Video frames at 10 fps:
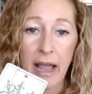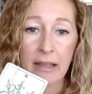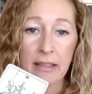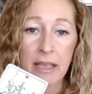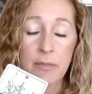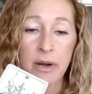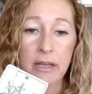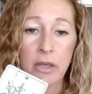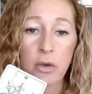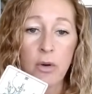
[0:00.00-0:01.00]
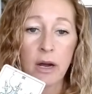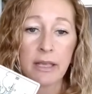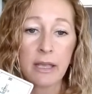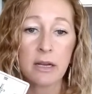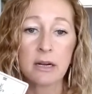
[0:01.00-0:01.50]
And Libra, you are
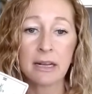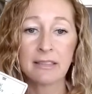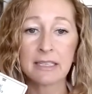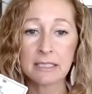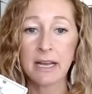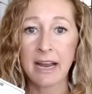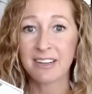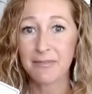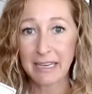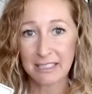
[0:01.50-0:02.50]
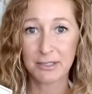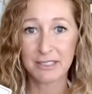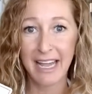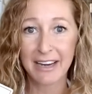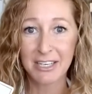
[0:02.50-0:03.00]
here in this Nine of
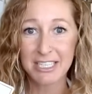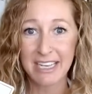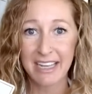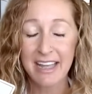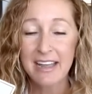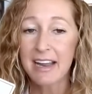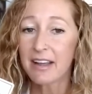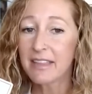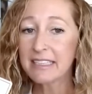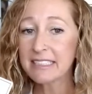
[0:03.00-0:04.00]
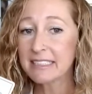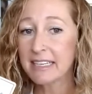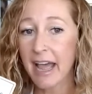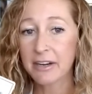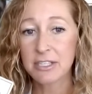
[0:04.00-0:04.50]
Pentacles energy. This is
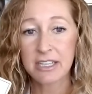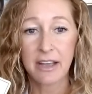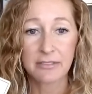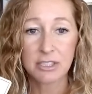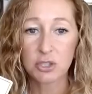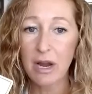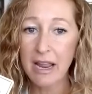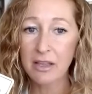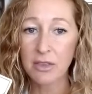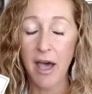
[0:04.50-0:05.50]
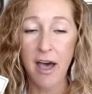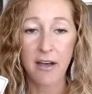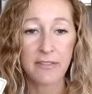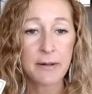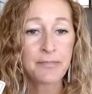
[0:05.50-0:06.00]
an energy of strength,
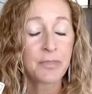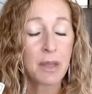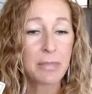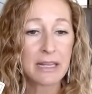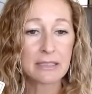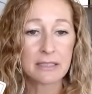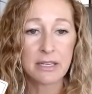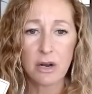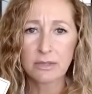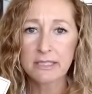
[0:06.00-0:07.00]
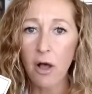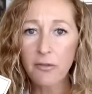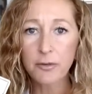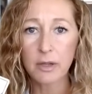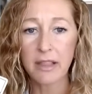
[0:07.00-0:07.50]
of being, you know,
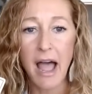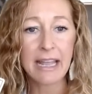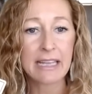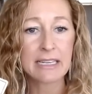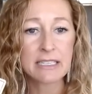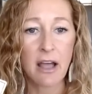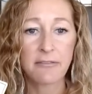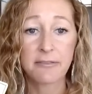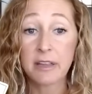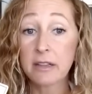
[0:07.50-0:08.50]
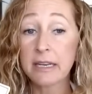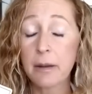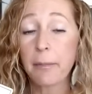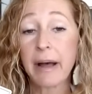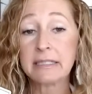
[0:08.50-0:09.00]
self-reliant, of feeling
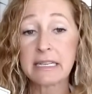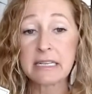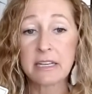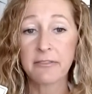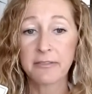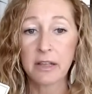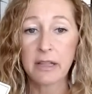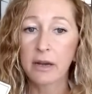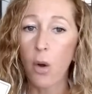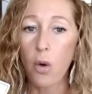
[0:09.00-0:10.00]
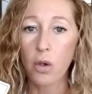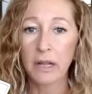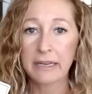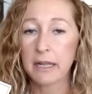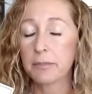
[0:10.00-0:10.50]
abundant, of feeling whole
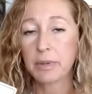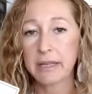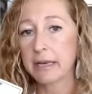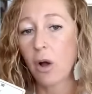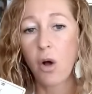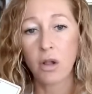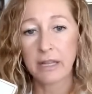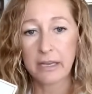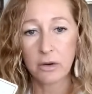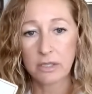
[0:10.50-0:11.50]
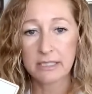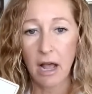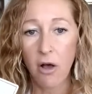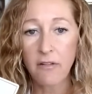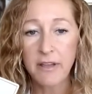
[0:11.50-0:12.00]
and complete all in
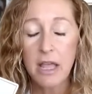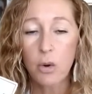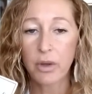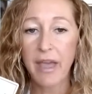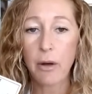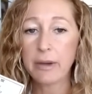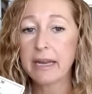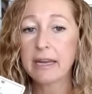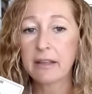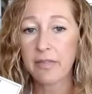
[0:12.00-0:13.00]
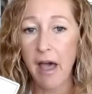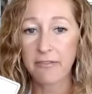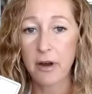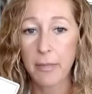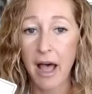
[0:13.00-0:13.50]
yourself without needing
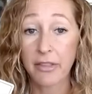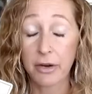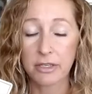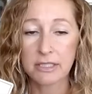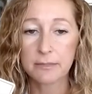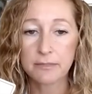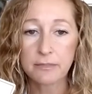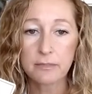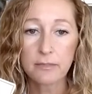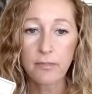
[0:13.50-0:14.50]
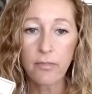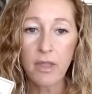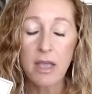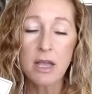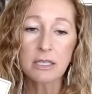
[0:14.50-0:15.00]
that from others.
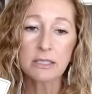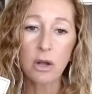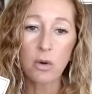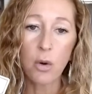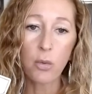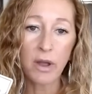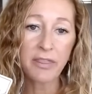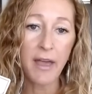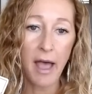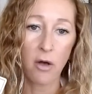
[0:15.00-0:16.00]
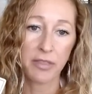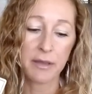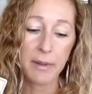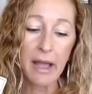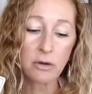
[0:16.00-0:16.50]
So with the healthy
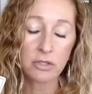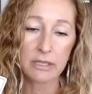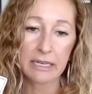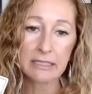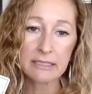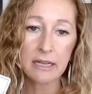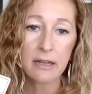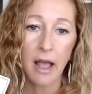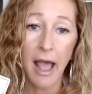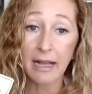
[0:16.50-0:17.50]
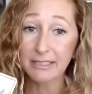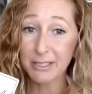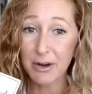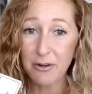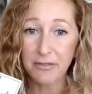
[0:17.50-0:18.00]
boundaries, as
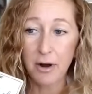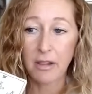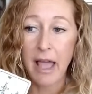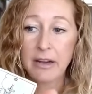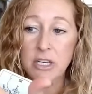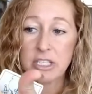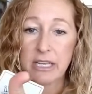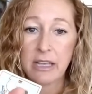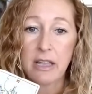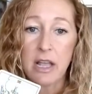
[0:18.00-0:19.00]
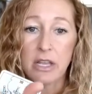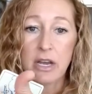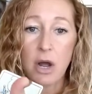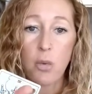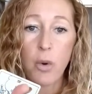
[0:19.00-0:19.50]
your overall energy, you
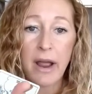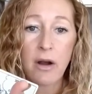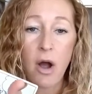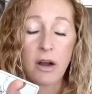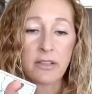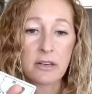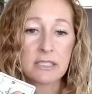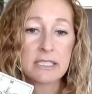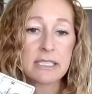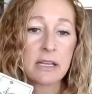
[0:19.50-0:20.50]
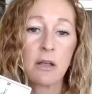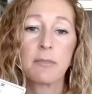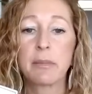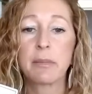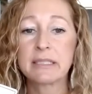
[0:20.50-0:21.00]
know, where are there still
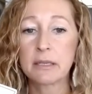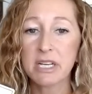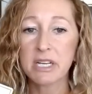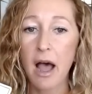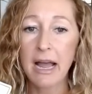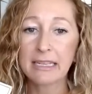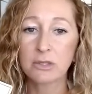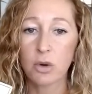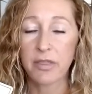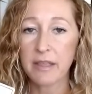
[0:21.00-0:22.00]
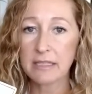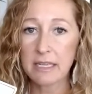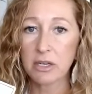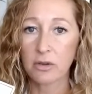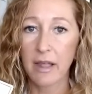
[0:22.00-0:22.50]
maybe some ties or things
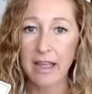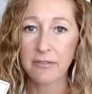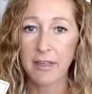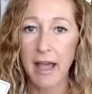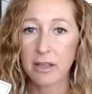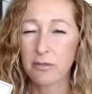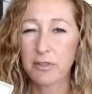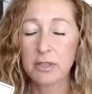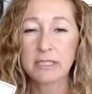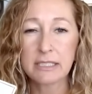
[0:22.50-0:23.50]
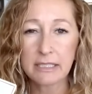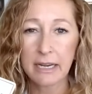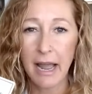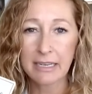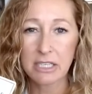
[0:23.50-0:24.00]
in your life that you feel
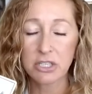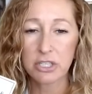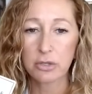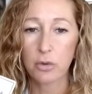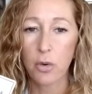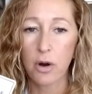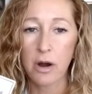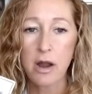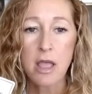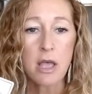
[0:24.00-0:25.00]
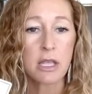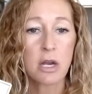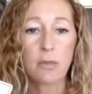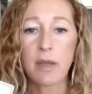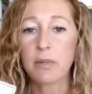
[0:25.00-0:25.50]
disconnected to? Or, you
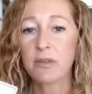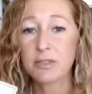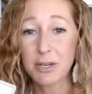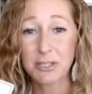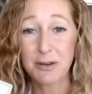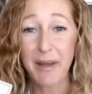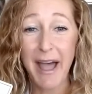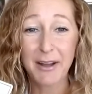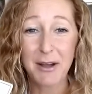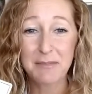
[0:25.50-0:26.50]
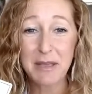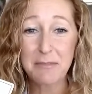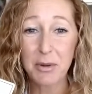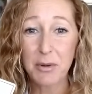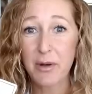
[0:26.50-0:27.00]
know, maybe you've turned your back on
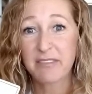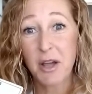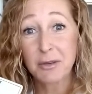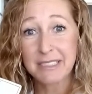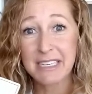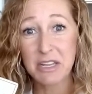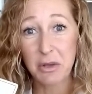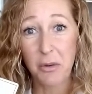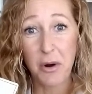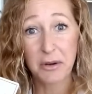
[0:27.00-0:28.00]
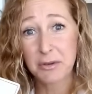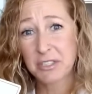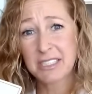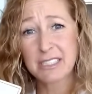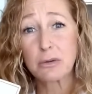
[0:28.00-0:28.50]
people who have ghosted you or who
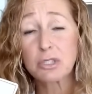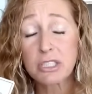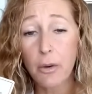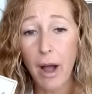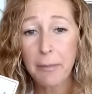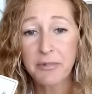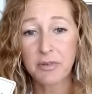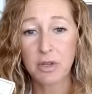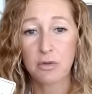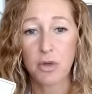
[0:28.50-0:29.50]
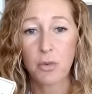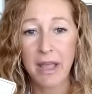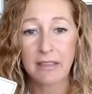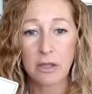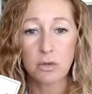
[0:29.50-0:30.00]
just don't show up for you the
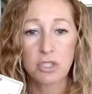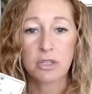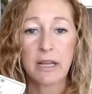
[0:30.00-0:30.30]
way that you should.